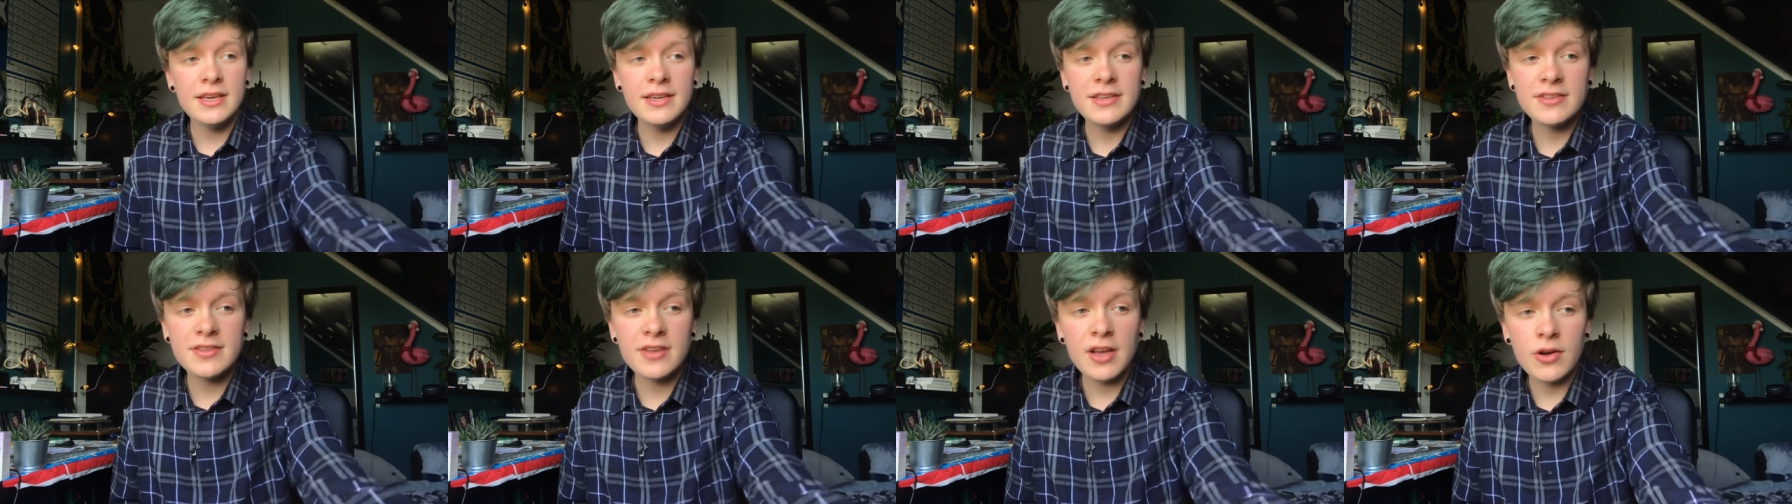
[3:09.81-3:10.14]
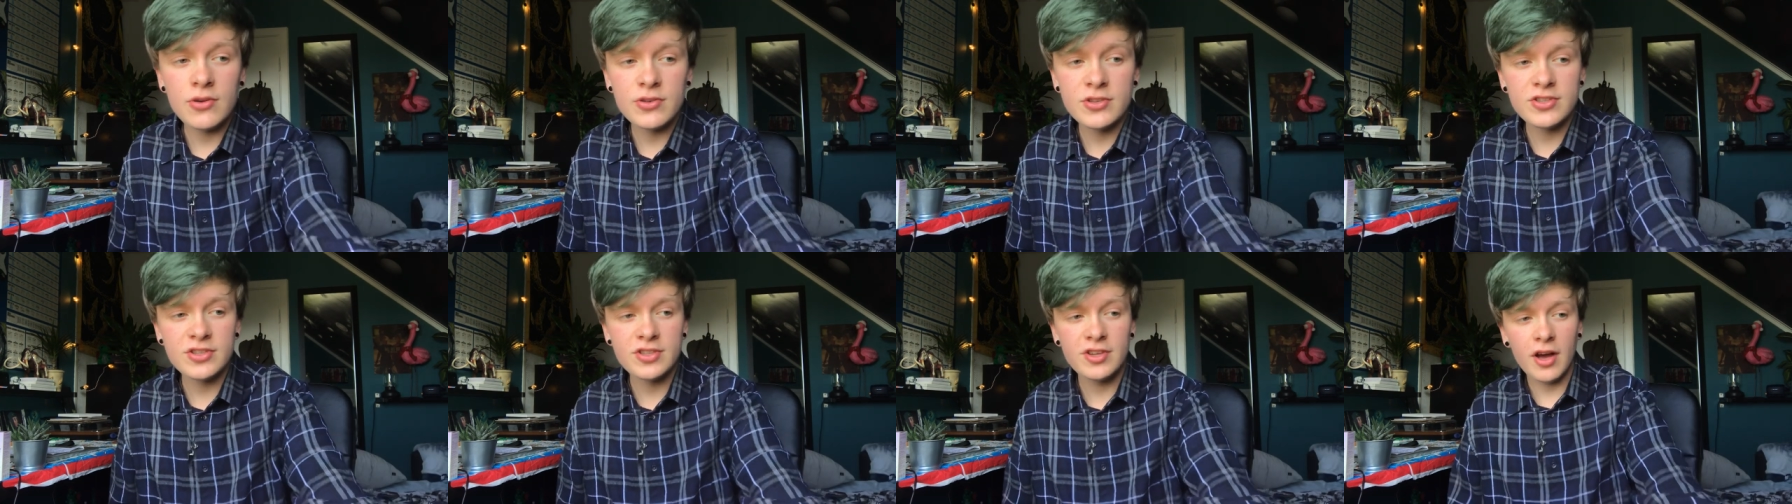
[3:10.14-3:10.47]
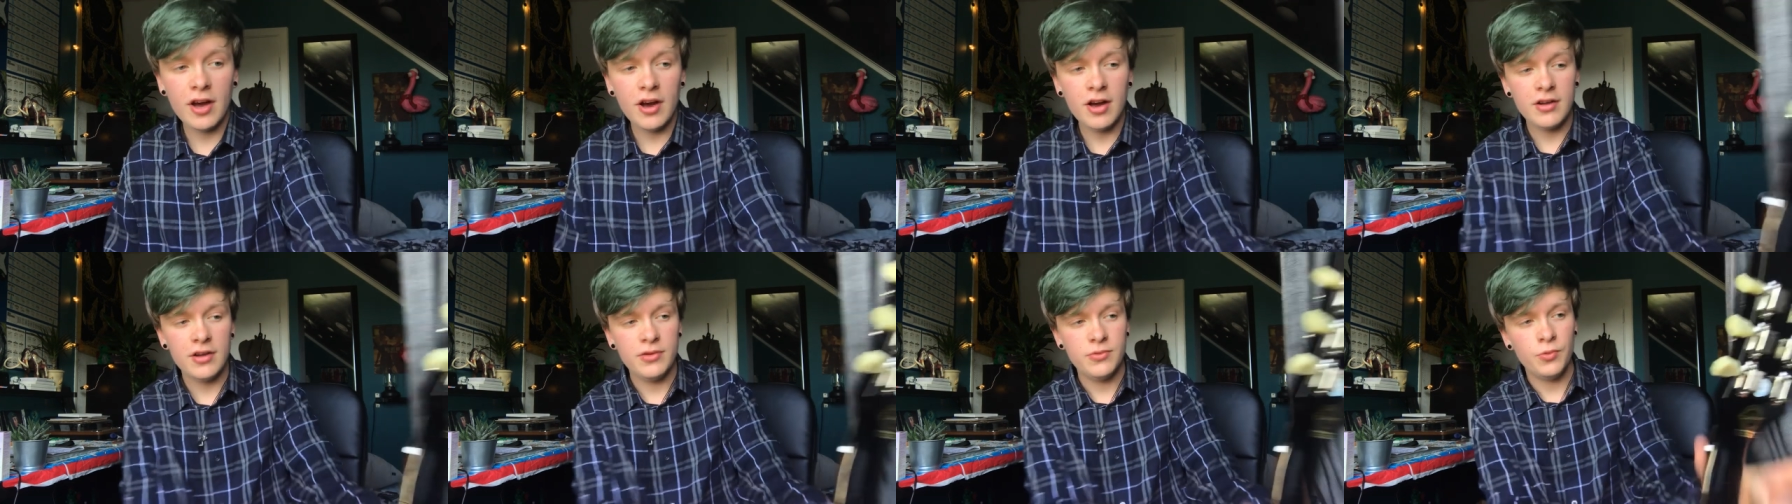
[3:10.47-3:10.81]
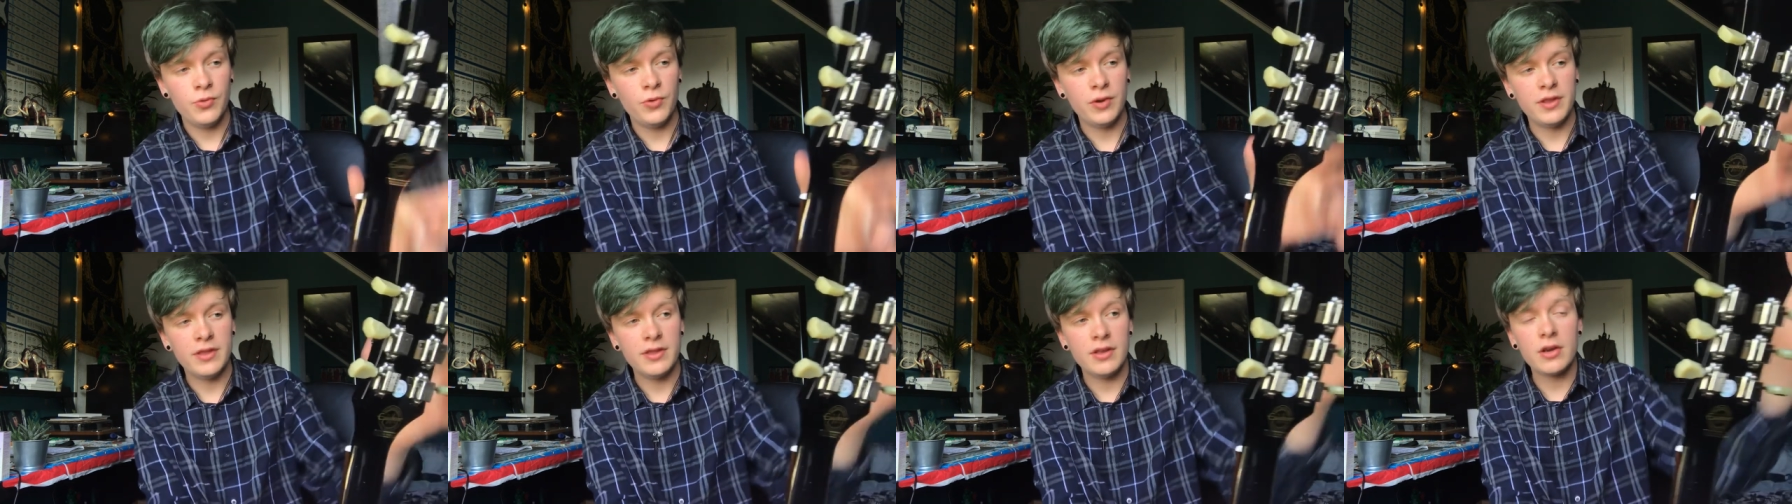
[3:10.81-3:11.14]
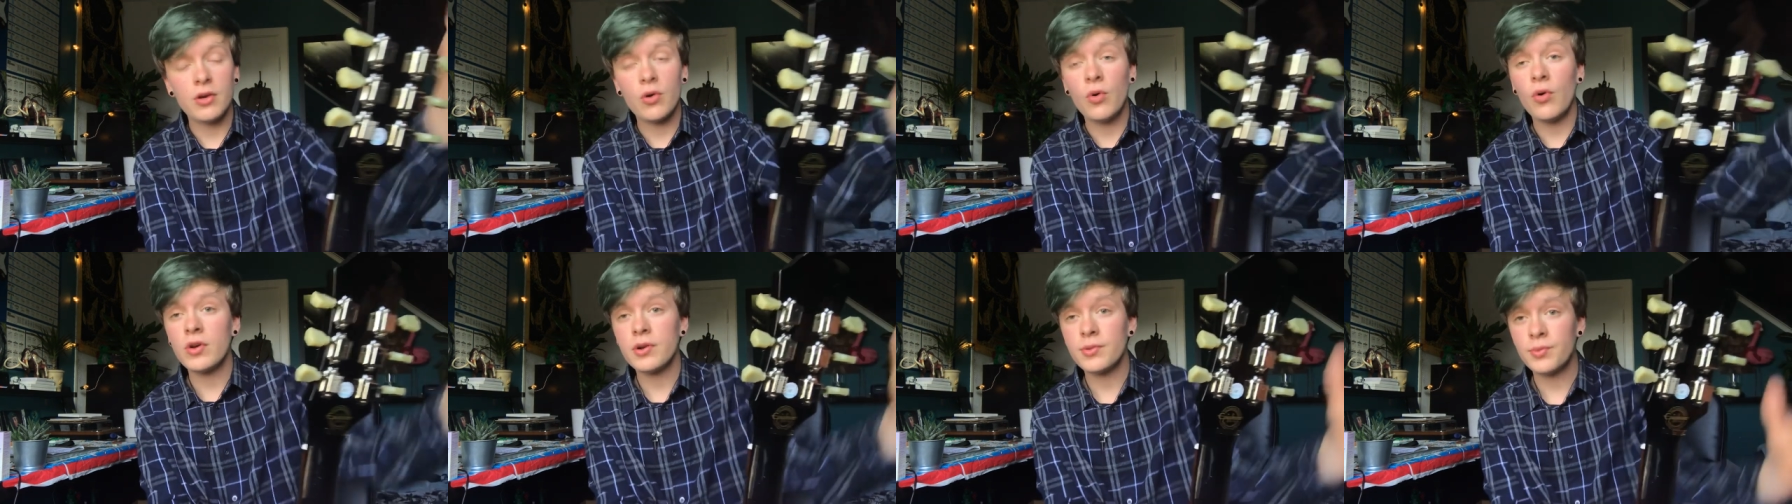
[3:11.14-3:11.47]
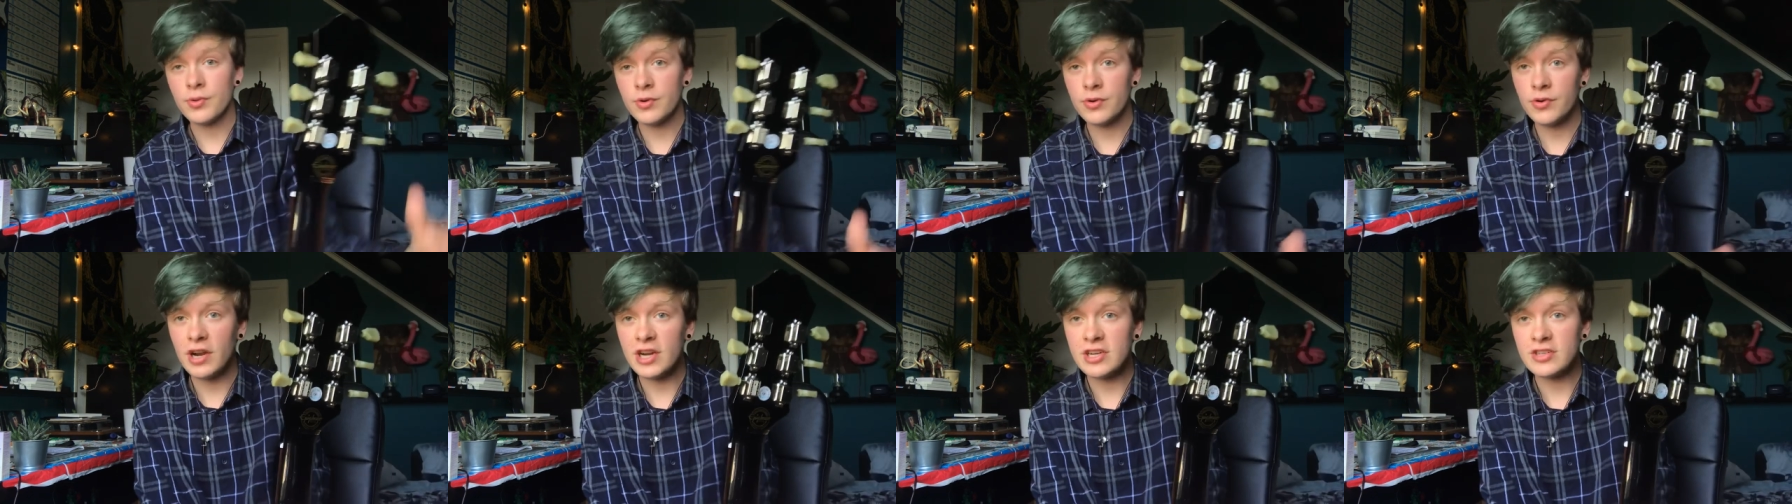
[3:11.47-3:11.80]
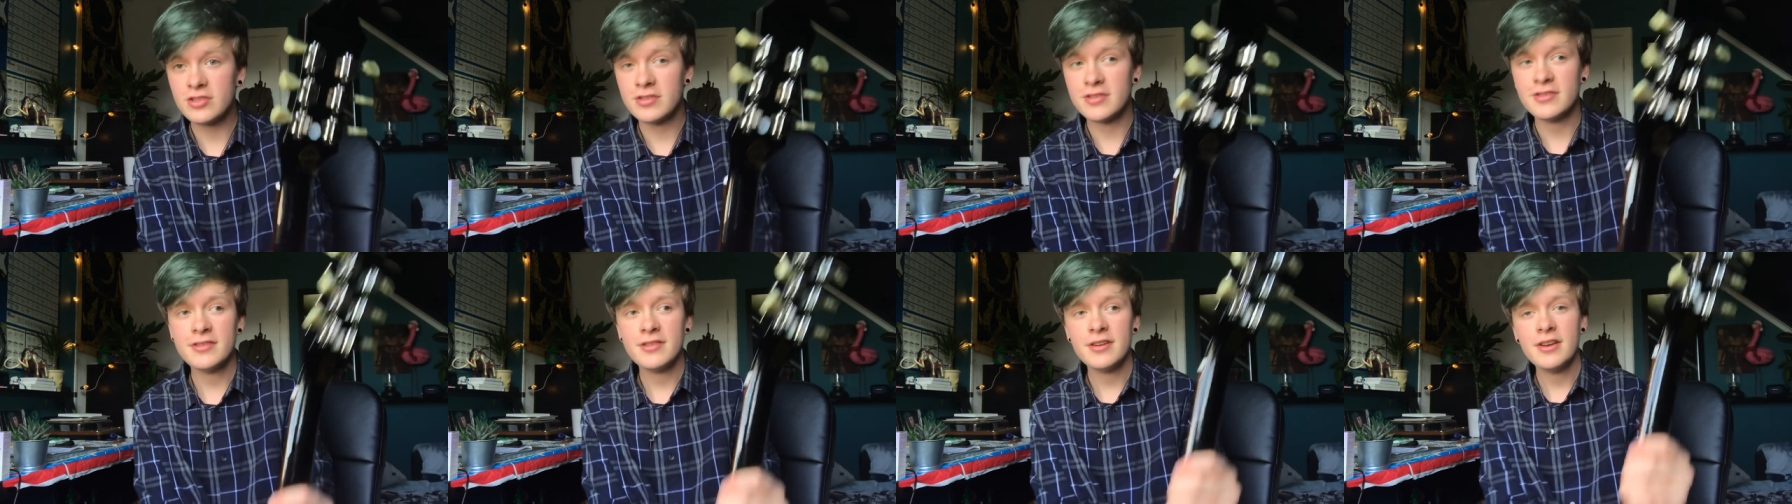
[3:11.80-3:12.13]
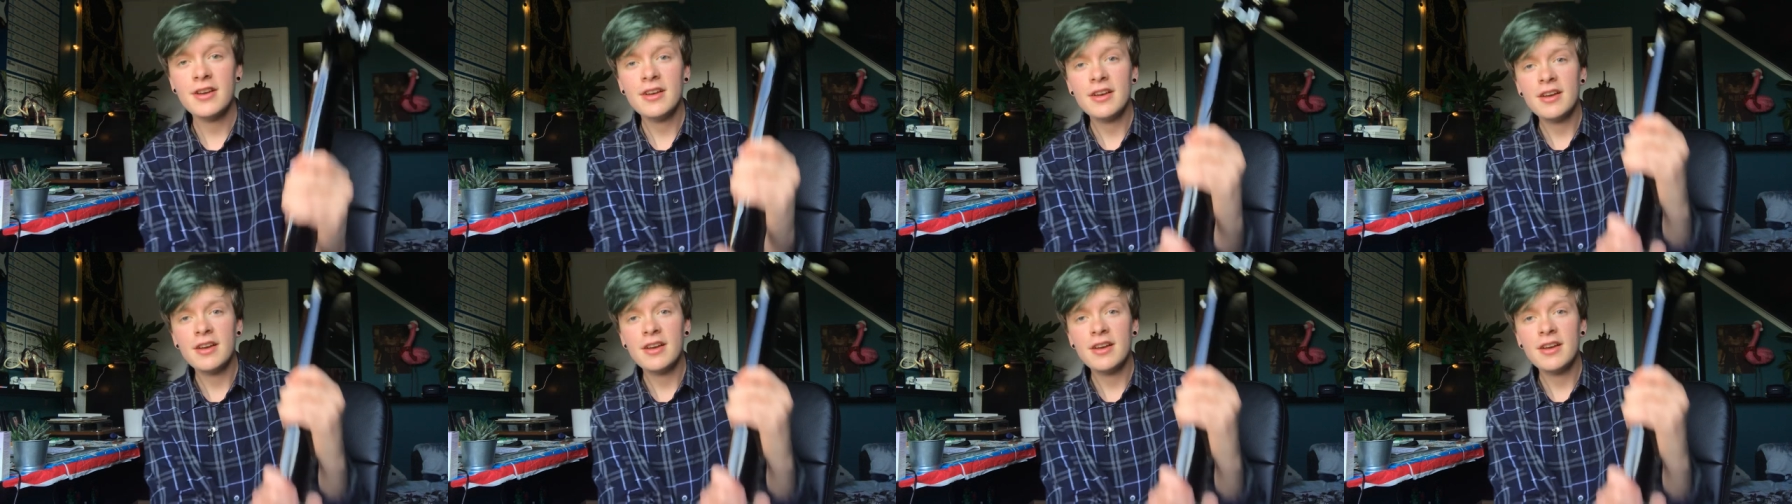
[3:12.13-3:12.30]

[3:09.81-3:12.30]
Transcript: is I'll start with a chord progression,